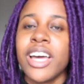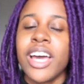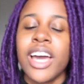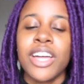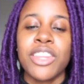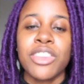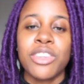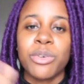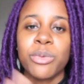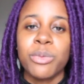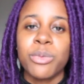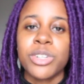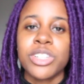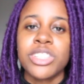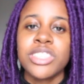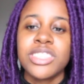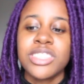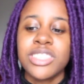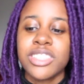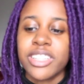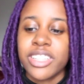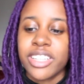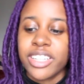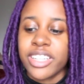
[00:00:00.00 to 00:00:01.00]
And the
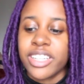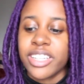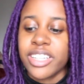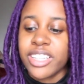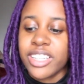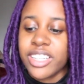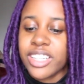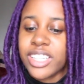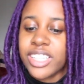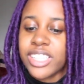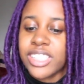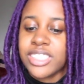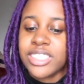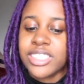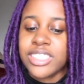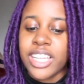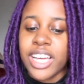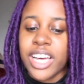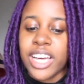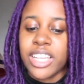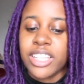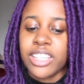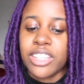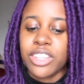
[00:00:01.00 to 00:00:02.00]
worst thing is
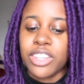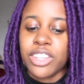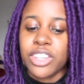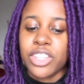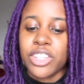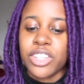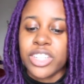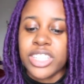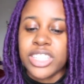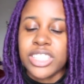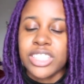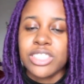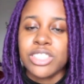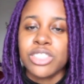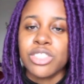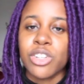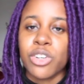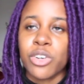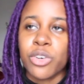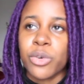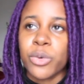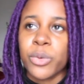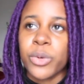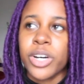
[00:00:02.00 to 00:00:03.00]
that there is
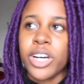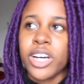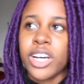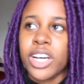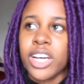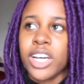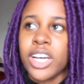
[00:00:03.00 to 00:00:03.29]
no